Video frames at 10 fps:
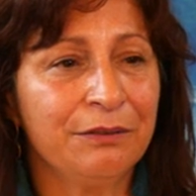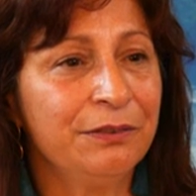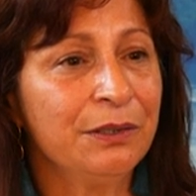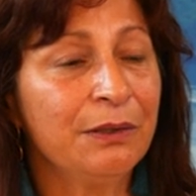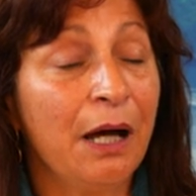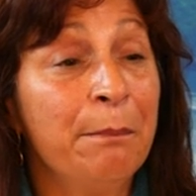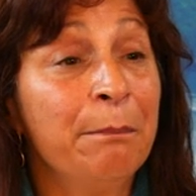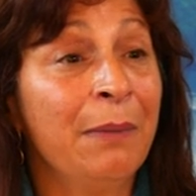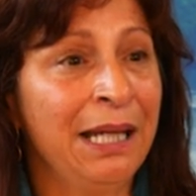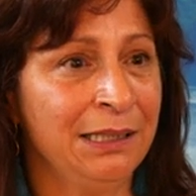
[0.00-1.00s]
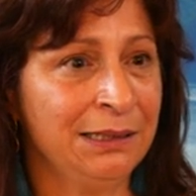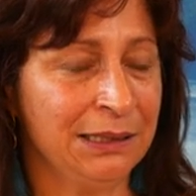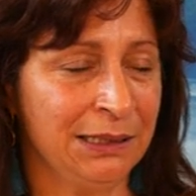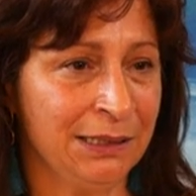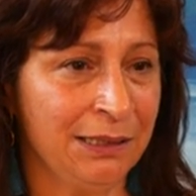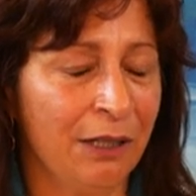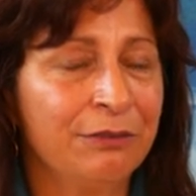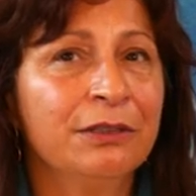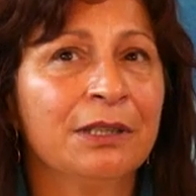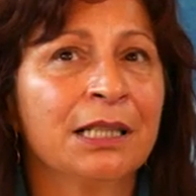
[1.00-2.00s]
I feel amazing. Yeah. I
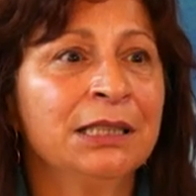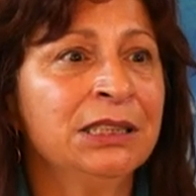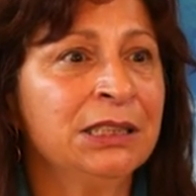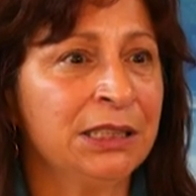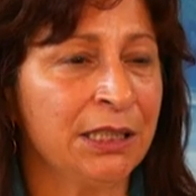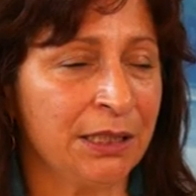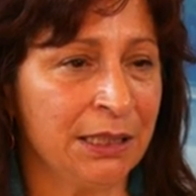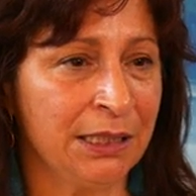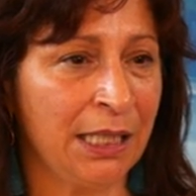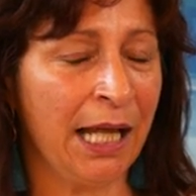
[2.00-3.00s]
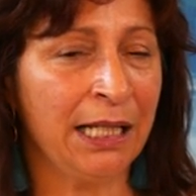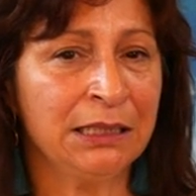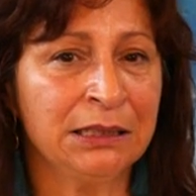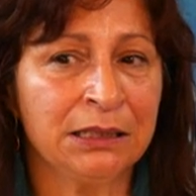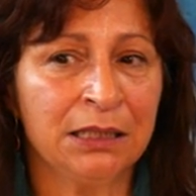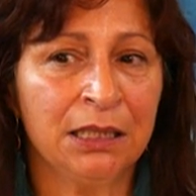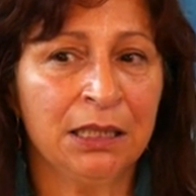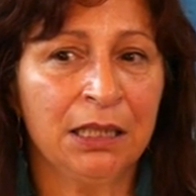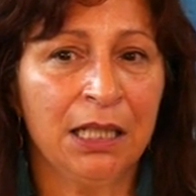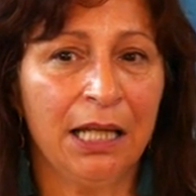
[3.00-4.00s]
feel like I can share it. And
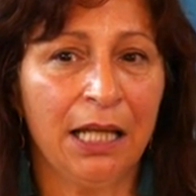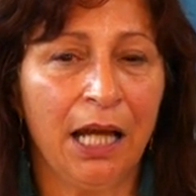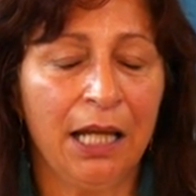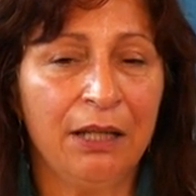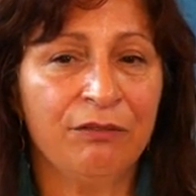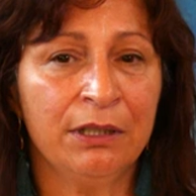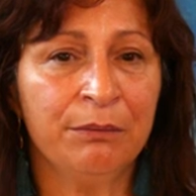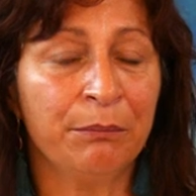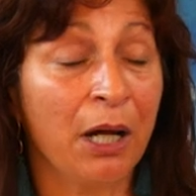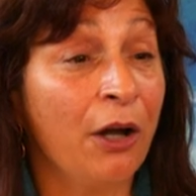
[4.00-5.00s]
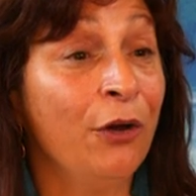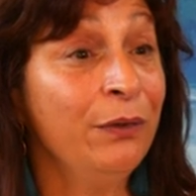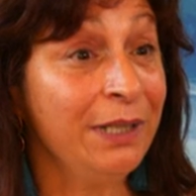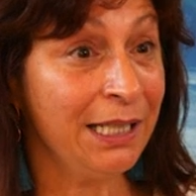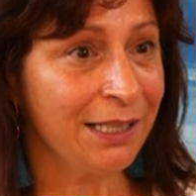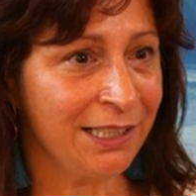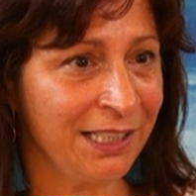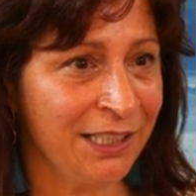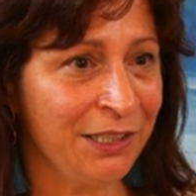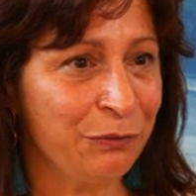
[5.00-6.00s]
even my own
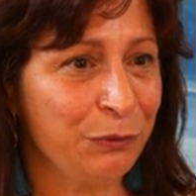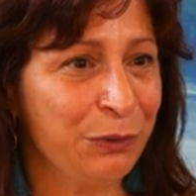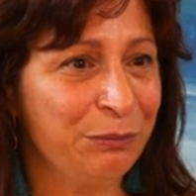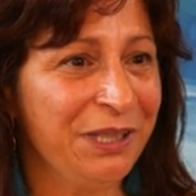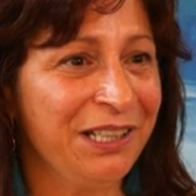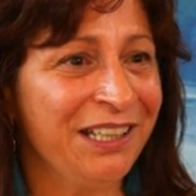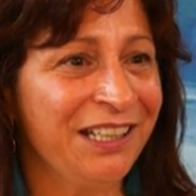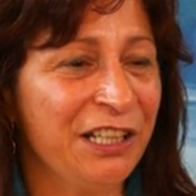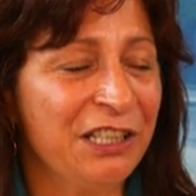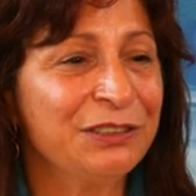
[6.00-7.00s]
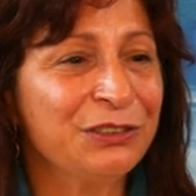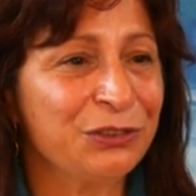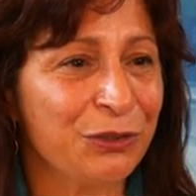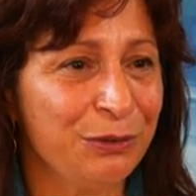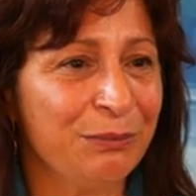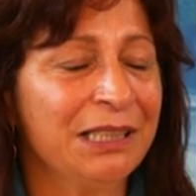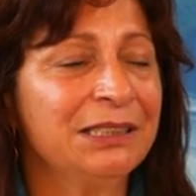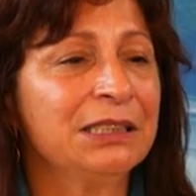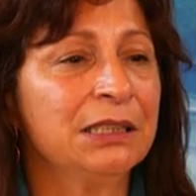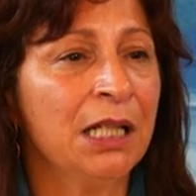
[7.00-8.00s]
healing will be so
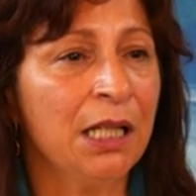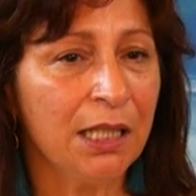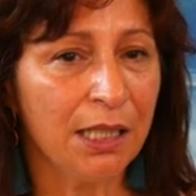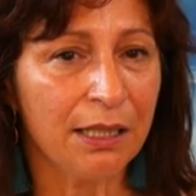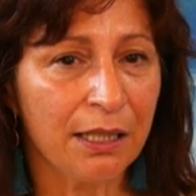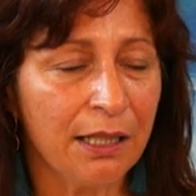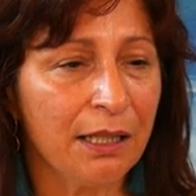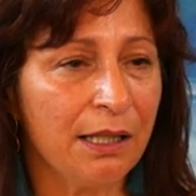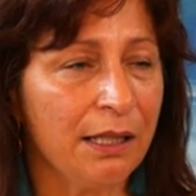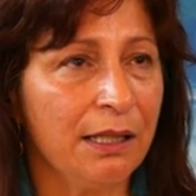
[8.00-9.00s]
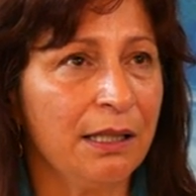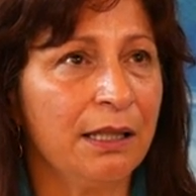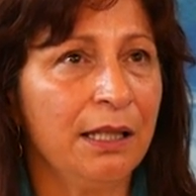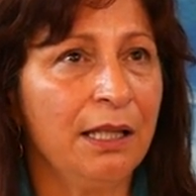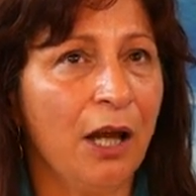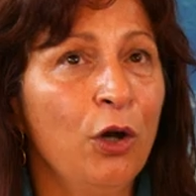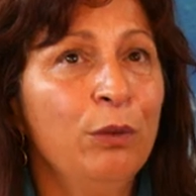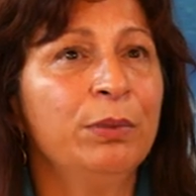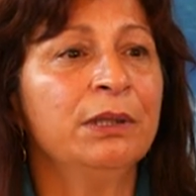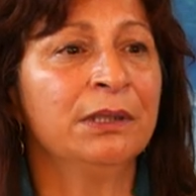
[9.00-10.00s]
much. The
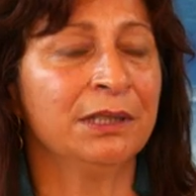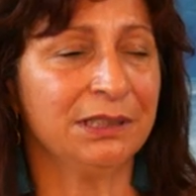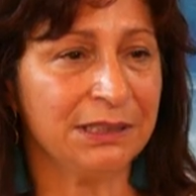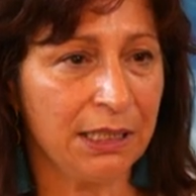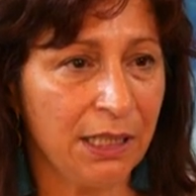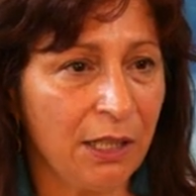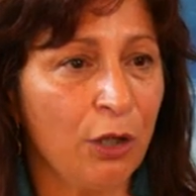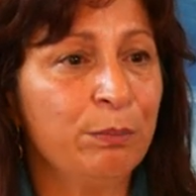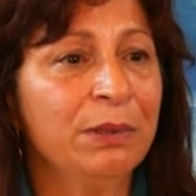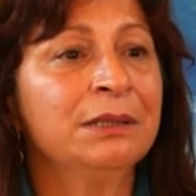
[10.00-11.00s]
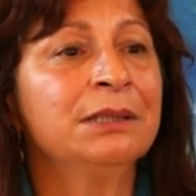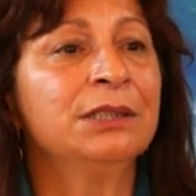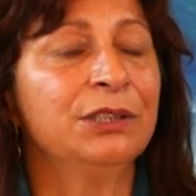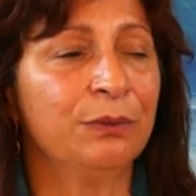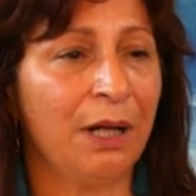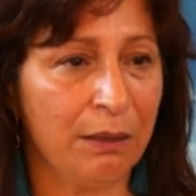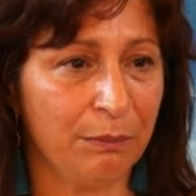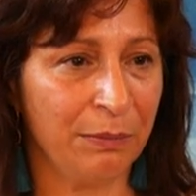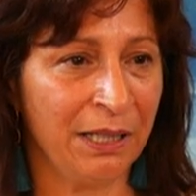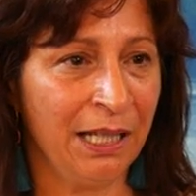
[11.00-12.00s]
openness, it opens you up.